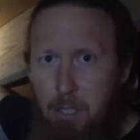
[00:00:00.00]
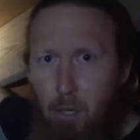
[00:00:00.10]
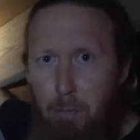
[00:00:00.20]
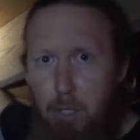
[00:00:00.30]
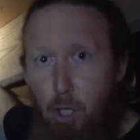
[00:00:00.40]

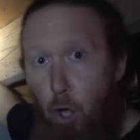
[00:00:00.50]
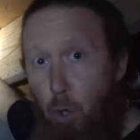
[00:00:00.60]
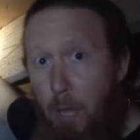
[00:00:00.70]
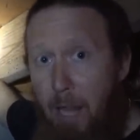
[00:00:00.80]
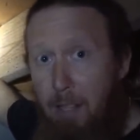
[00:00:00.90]
So if it's
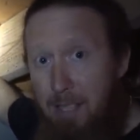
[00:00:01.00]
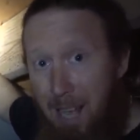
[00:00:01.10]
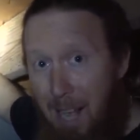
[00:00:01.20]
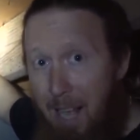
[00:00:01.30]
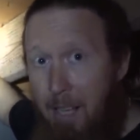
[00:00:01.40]
cold
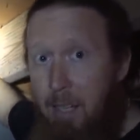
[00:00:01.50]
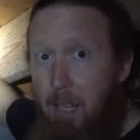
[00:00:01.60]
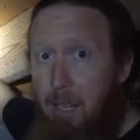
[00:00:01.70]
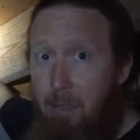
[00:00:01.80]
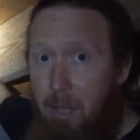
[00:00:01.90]
outside,
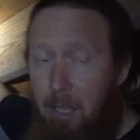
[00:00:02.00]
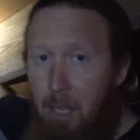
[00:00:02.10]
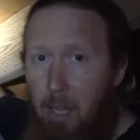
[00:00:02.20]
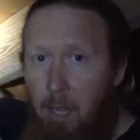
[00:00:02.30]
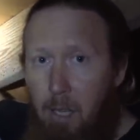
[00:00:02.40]

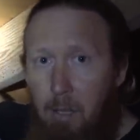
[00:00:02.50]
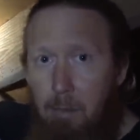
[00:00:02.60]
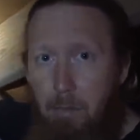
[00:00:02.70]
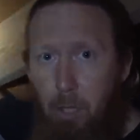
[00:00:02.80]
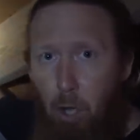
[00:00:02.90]
the, uh,
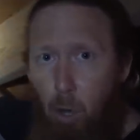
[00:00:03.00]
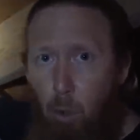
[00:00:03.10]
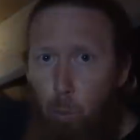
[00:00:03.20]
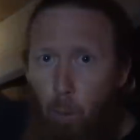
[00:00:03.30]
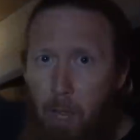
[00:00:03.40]
the
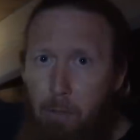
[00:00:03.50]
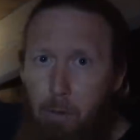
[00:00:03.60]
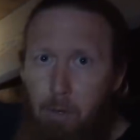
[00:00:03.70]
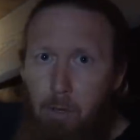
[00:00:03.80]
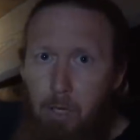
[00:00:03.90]
cold
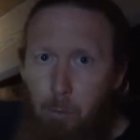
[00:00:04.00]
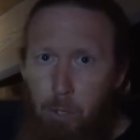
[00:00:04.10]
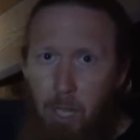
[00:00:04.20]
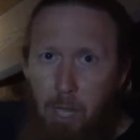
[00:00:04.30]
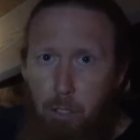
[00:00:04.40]
weather
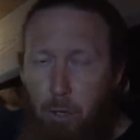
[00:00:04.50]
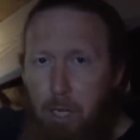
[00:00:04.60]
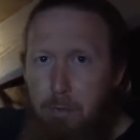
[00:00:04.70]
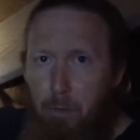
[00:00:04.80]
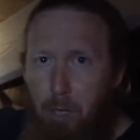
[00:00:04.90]
will not
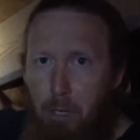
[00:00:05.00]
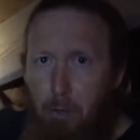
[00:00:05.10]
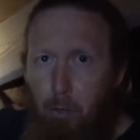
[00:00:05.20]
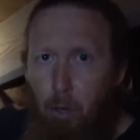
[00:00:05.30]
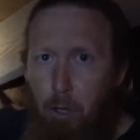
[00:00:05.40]
transfer into
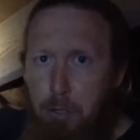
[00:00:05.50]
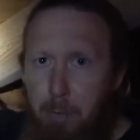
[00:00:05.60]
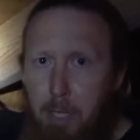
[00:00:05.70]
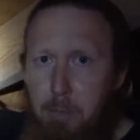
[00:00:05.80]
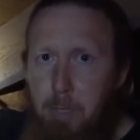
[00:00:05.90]
the crawl
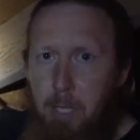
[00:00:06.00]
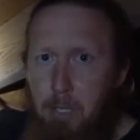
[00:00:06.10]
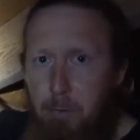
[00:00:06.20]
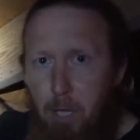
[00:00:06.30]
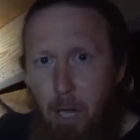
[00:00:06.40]
space
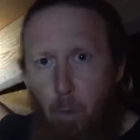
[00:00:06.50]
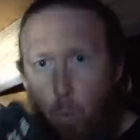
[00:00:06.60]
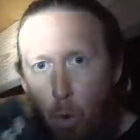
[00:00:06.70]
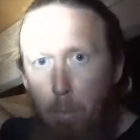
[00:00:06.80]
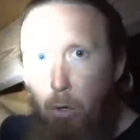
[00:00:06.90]
because if you got a
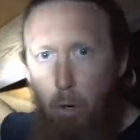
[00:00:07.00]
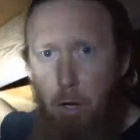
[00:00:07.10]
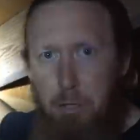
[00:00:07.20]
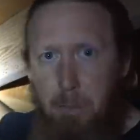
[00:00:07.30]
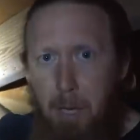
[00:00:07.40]
warm
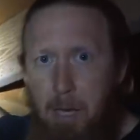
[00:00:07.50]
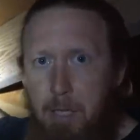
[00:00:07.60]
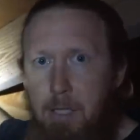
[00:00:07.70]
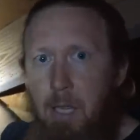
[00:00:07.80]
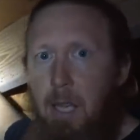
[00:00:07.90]
crawl
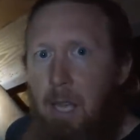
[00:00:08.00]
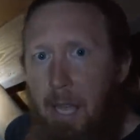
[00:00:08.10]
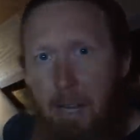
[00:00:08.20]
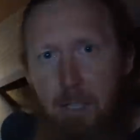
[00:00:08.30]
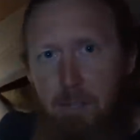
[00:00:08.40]
space
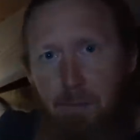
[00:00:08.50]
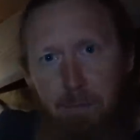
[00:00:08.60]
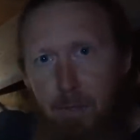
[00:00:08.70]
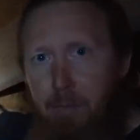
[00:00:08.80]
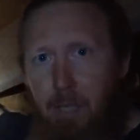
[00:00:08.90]
and it's
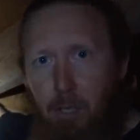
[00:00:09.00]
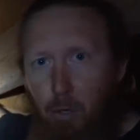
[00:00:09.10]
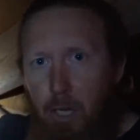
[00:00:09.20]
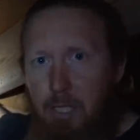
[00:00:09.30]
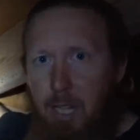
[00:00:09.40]
15 degrees